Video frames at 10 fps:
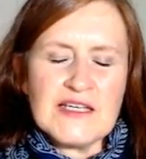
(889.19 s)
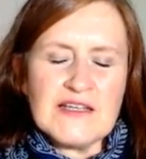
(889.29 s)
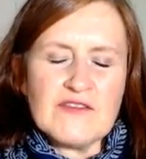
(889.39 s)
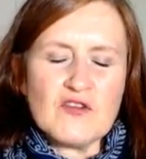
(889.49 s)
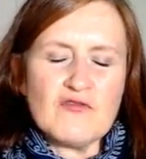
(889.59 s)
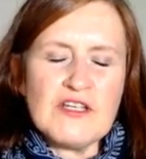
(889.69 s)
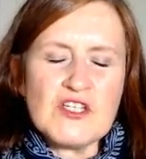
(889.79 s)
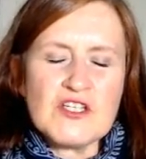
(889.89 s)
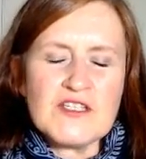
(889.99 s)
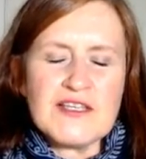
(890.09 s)
the
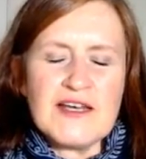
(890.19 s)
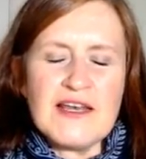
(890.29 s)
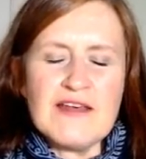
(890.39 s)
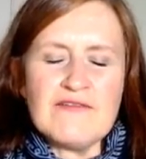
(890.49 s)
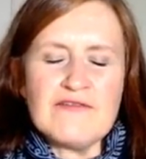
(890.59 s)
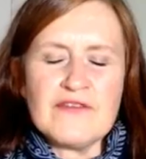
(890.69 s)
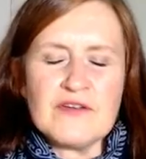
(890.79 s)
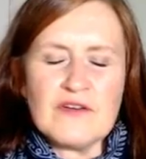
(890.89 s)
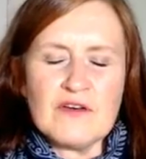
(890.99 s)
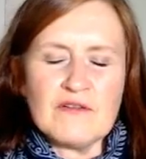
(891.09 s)
creatures that live
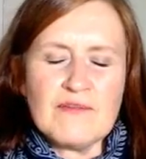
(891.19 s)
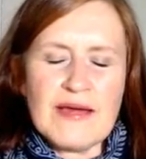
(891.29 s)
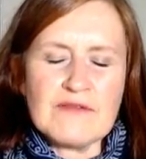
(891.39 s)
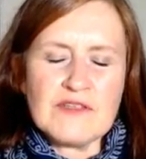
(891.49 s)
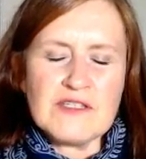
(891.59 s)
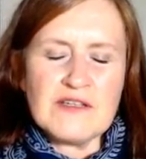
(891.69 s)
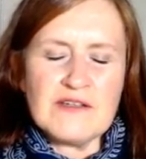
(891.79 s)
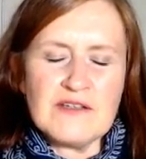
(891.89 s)
on the mountain,